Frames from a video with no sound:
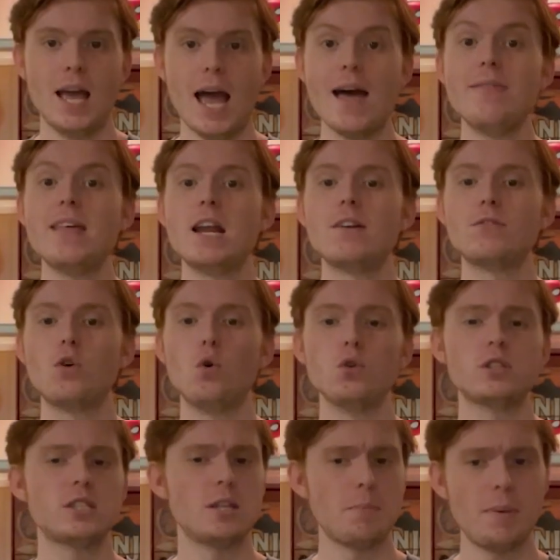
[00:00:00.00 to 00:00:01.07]
And then of
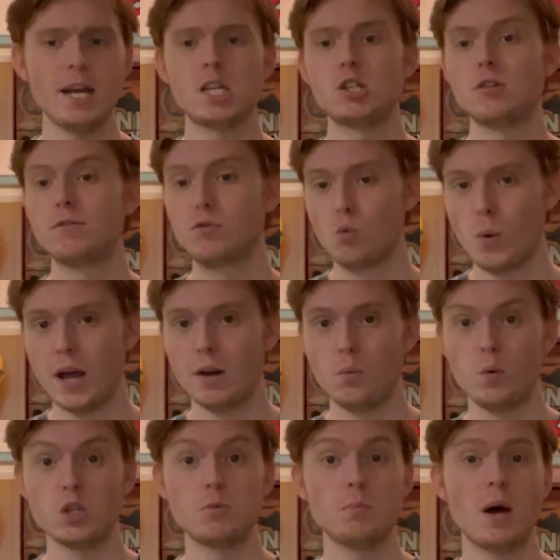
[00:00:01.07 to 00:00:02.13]
course the picture of Gwen,
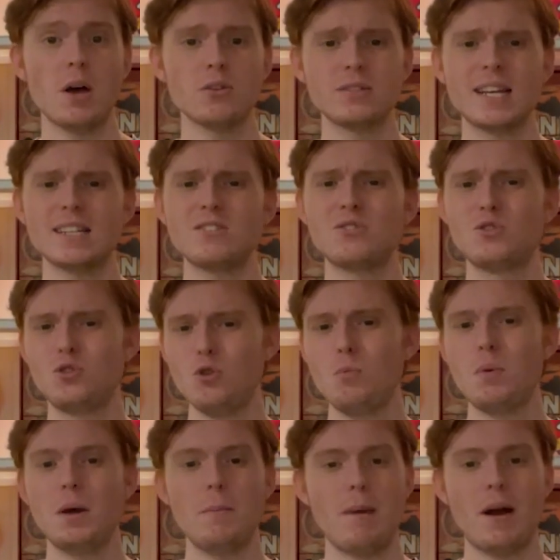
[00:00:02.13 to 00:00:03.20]
which Miles gets
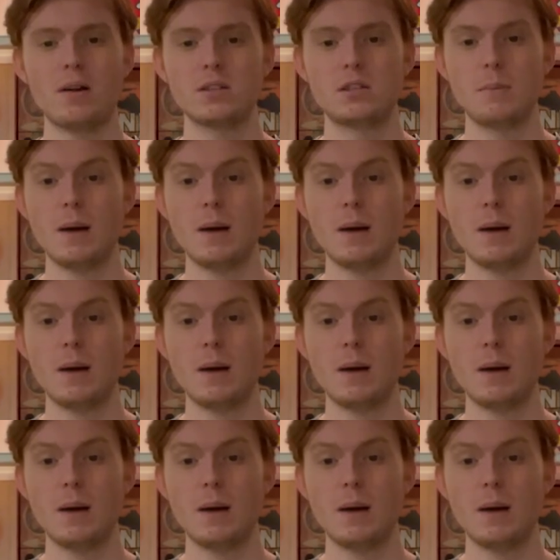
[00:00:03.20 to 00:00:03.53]
super embarrassed